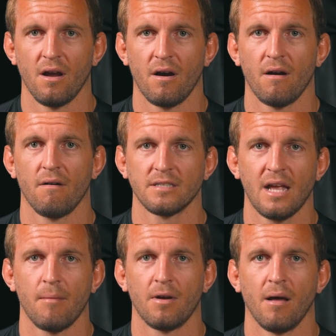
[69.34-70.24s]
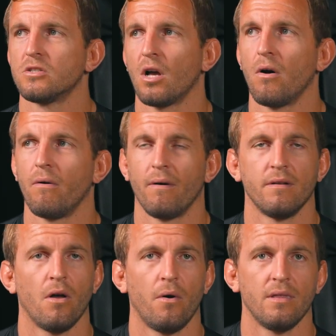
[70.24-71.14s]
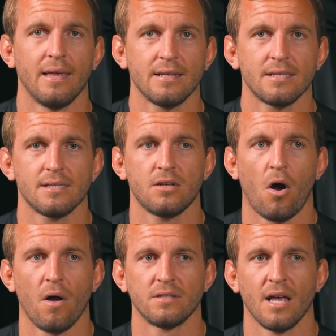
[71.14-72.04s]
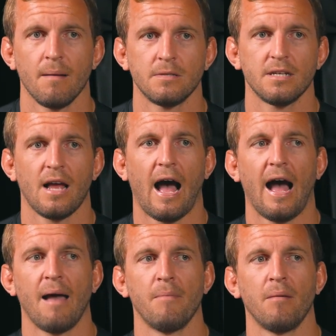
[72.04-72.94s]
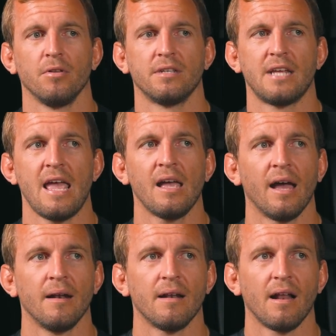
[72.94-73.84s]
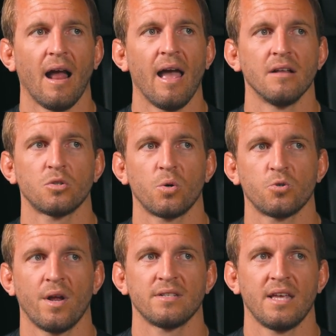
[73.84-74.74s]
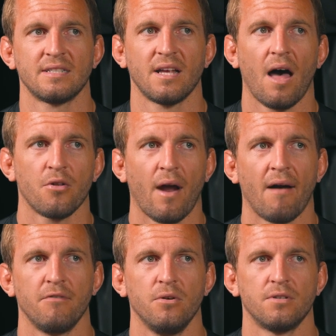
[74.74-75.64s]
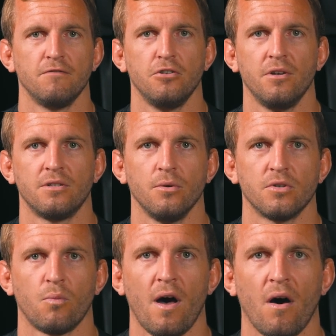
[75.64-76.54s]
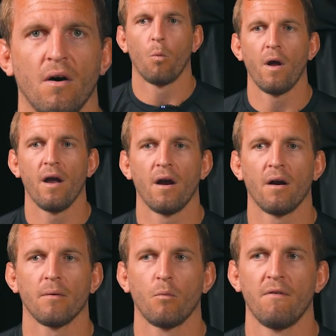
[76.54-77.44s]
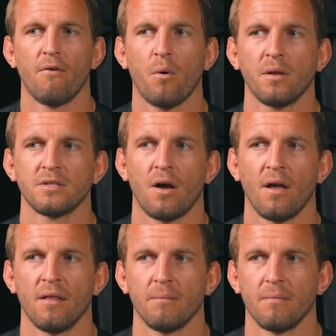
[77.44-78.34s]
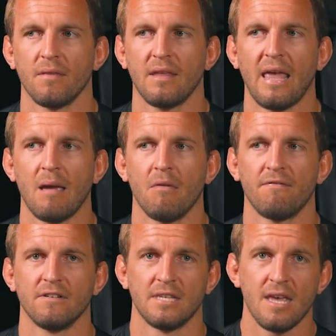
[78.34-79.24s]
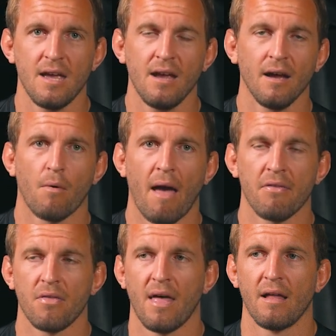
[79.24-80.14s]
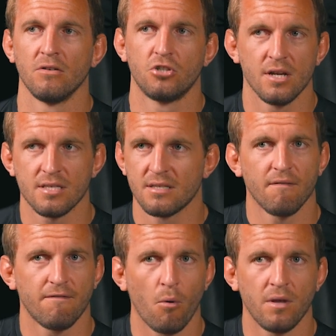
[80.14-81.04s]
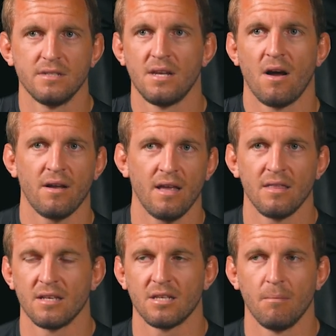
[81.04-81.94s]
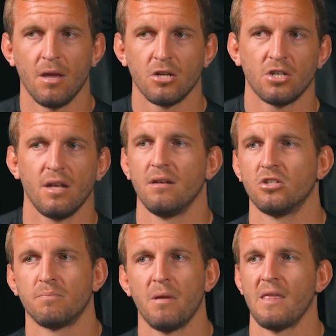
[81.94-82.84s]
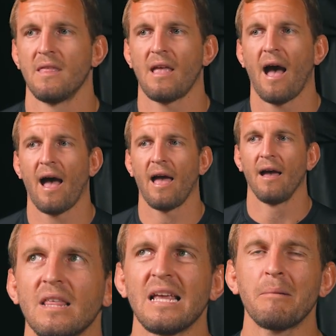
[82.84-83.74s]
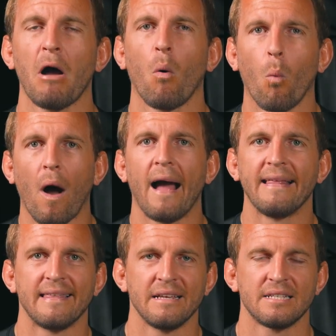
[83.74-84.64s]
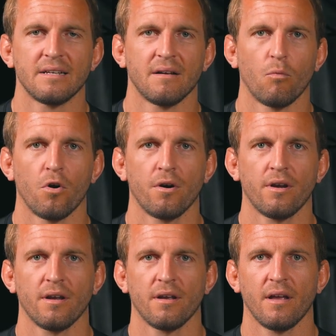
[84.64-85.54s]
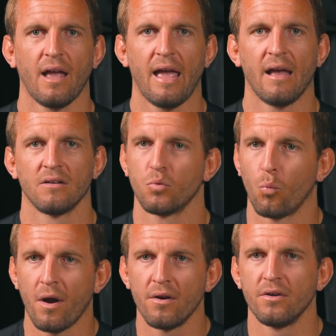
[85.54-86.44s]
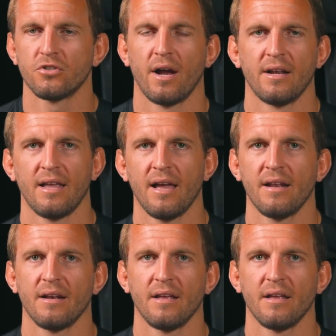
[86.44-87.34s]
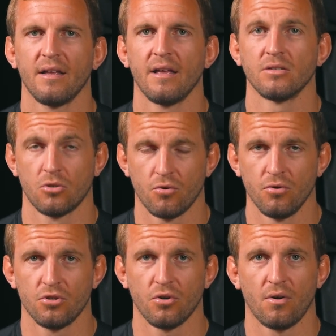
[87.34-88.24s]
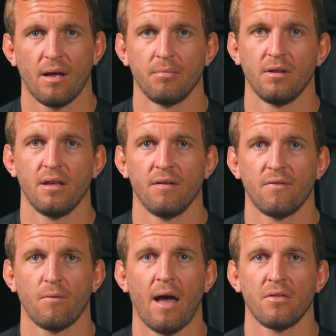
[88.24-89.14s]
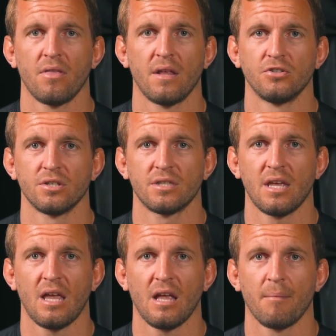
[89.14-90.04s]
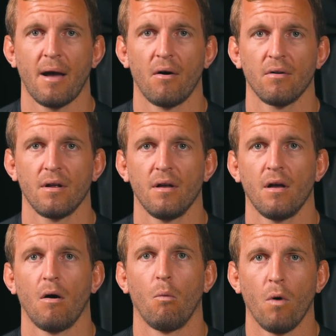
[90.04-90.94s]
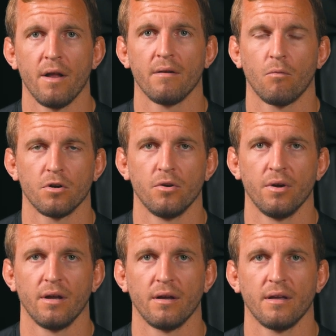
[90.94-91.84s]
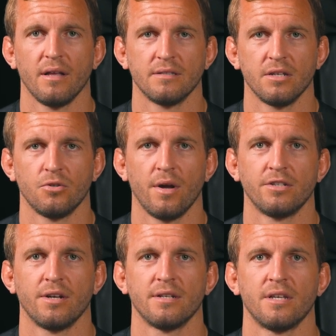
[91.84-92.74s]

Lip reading: their stamina. So knowing this concept, I'm able to take it and sort of translate to other avenues of jiu-jitsu as well, where we focus on the game of fatigue rather than just focusing on getting the submission, just beating the guy. Thinking about why things work and where you're trying to get is crucial, I believe, rather than just thinking about what we're doing in situation to